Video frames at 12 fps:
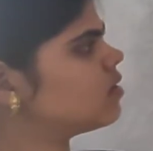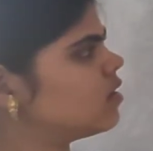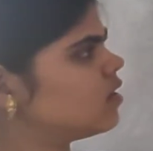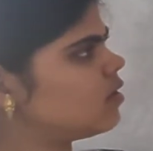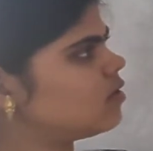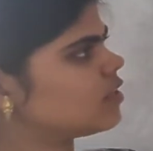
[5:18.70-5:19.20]

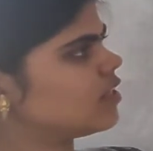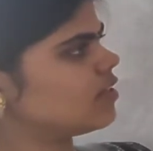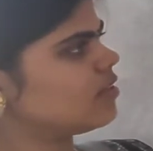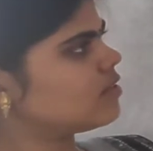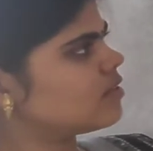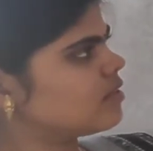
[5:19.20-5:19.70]
Look
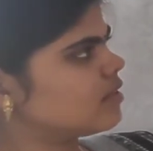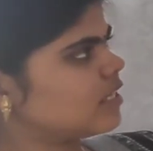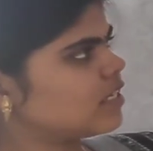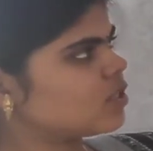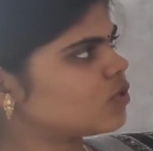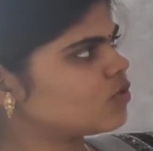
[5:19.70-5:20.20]
here,
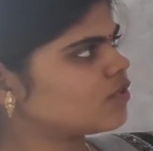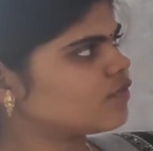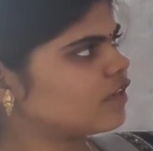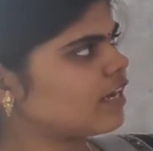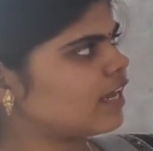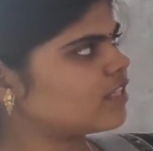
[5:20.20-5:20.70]
there are two
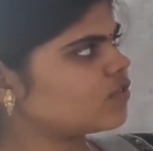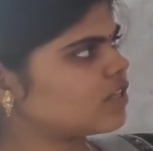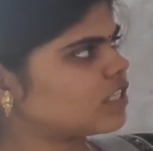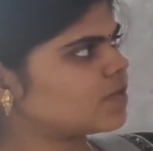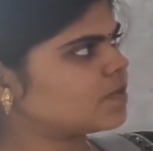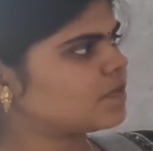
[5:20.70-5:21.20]
different lines, one
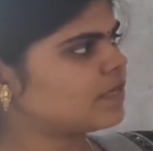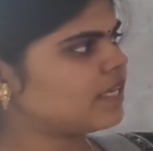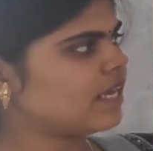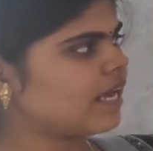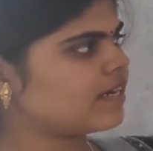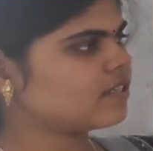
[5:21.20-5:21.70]
is
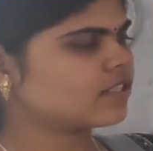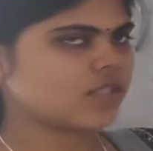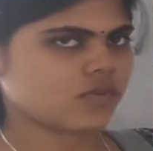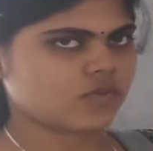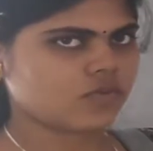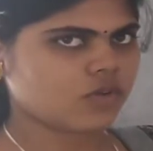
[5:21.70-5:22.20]
P and Q.
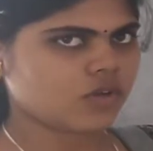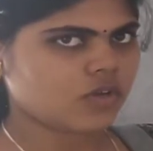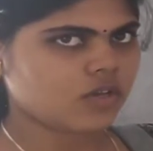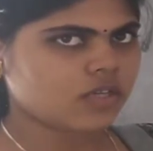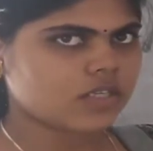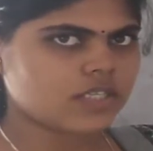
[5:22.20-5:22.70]

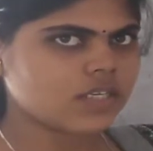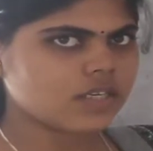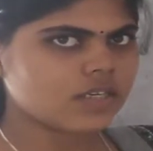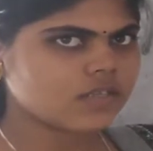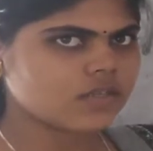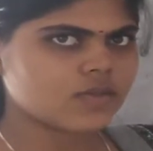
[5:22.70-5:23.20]

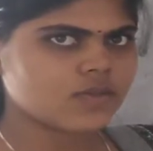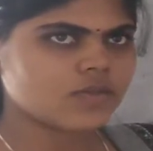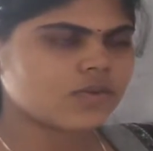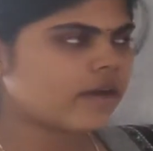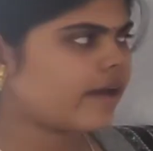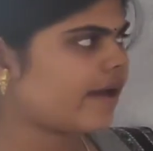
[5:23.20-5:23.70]
Here
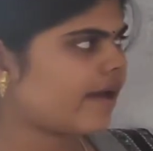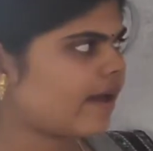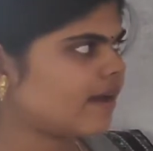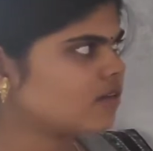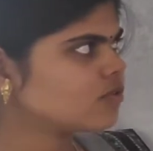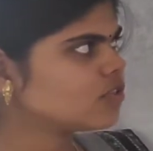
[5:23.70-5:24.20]

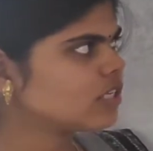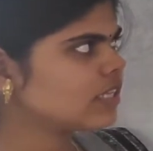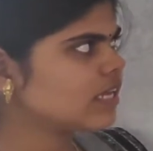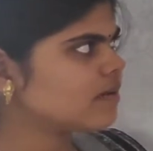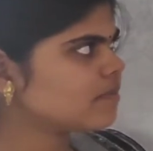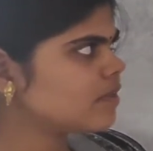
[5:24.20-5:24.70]
I don't say
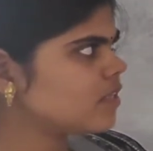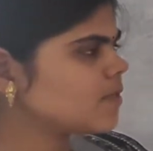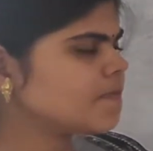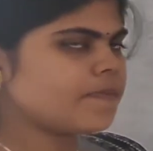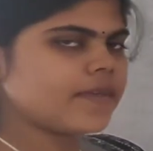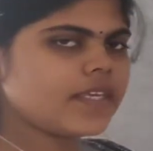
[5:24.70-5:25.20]
that these
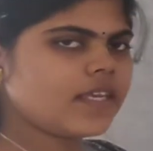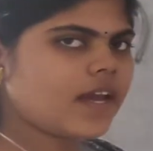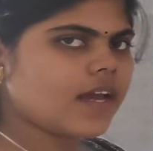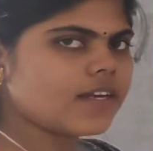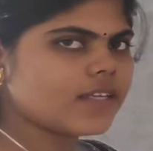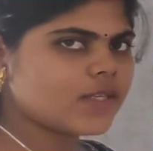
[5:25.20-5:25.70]
P
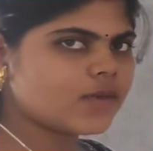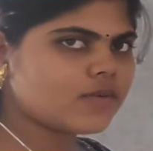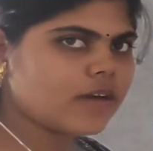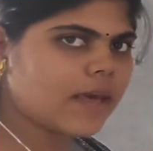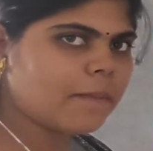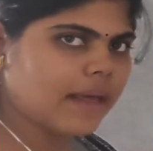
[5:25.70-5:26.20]
and Q
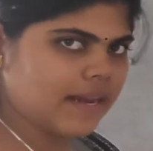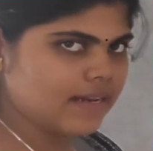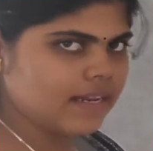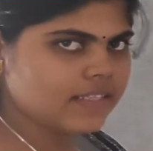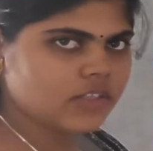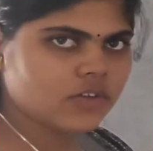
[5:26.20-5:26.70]
are parallel
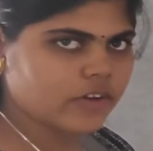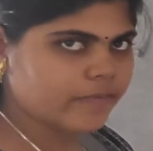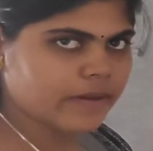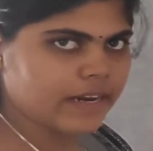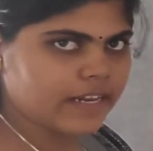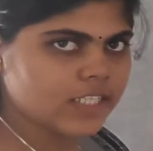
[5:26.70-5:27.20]
lines or
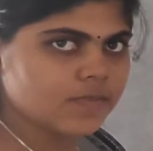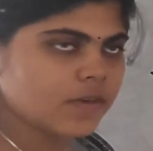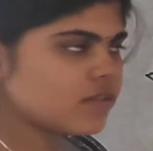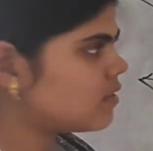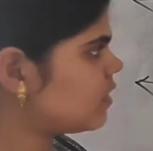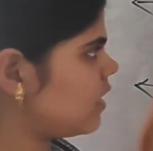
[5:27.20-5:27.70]
non-parallel lines,
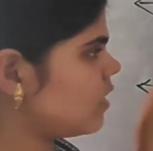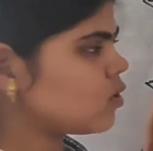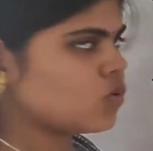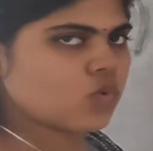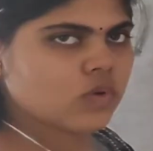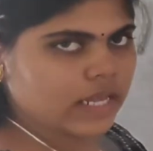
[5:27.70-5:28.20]
but there are
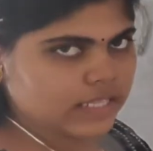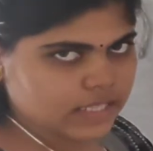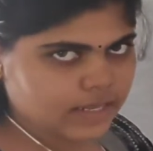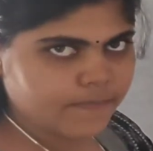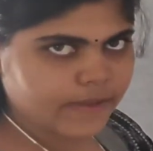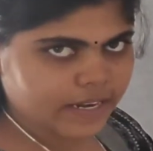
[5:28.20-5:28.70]
two lines,
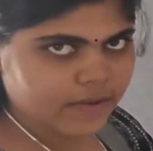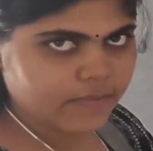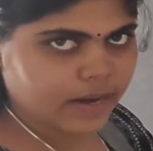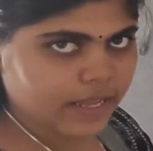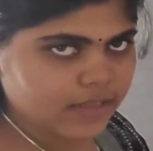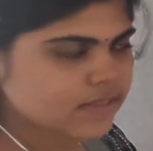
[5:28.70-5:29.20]
there are pair of
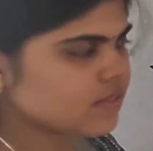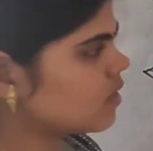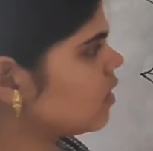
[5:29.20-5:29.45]
lines.